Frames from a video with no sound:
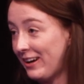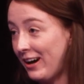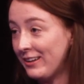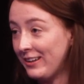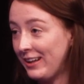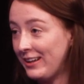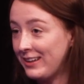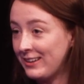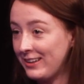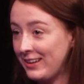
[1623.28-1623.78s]

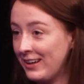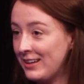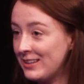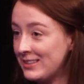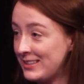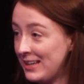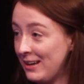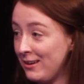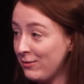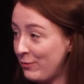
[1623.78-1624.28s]
unlikely in
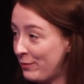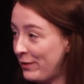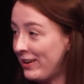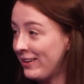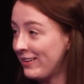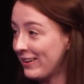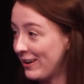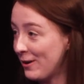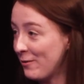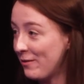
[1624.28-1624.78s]
itself,
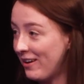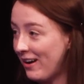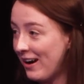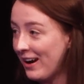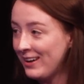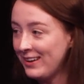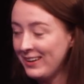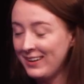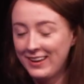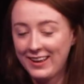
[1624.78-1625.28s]
but here we
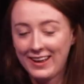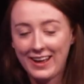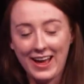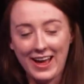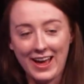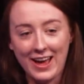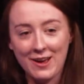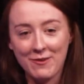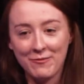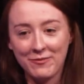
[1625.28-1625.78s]
are.
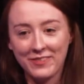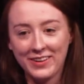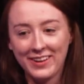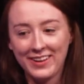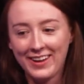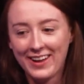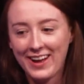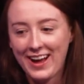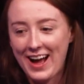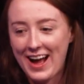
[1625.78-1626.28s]
And
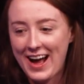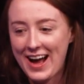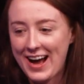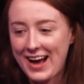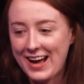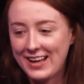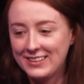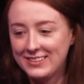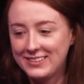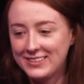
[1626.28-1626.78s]

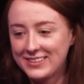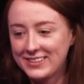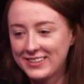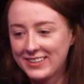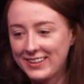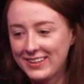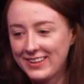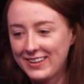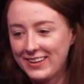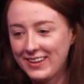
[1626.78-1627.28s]

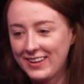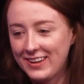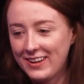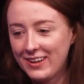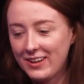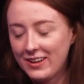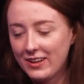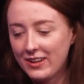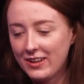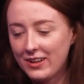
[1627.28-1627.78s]

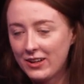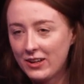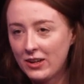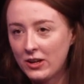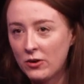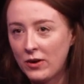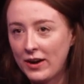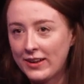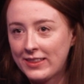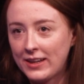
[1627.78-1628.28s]

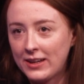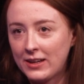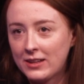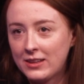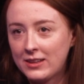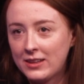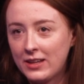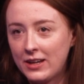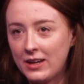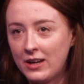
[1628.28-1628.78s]
I think
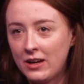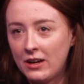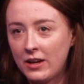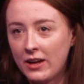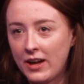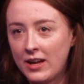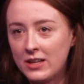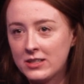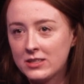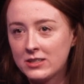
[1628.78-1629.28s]
that
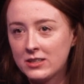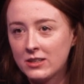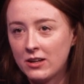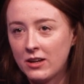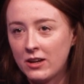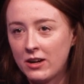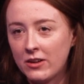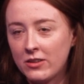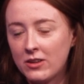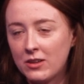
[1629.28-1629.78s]
it's
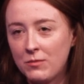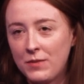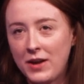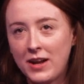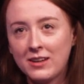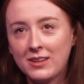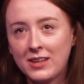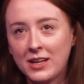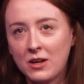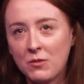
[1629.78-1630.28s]
the
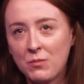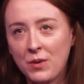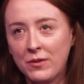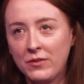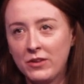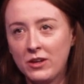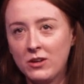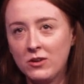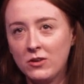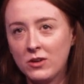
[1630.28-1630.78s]
main thing
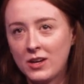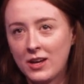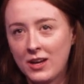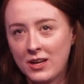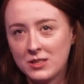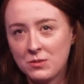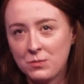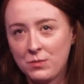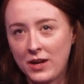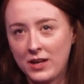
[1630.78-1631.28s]
about the
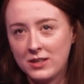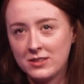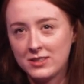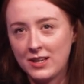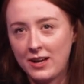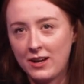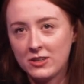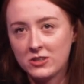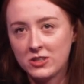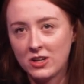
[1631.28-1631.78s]
UK space
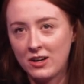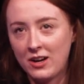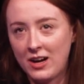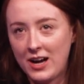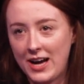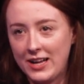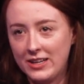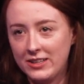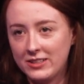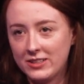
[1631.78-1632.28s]
sector
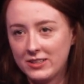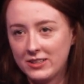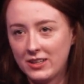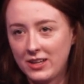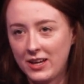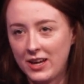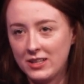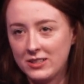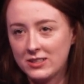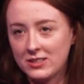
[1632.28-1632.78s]
and
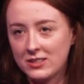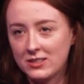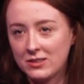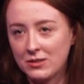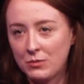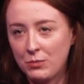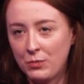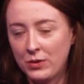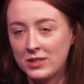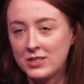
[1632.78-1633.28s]
its
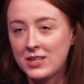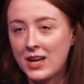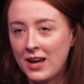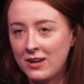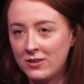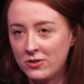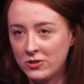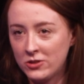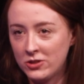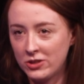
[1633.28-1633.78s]

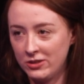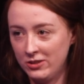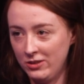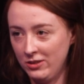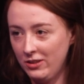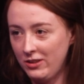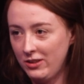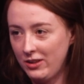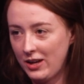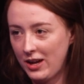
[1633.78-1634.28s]

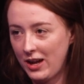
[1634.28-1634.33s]
potential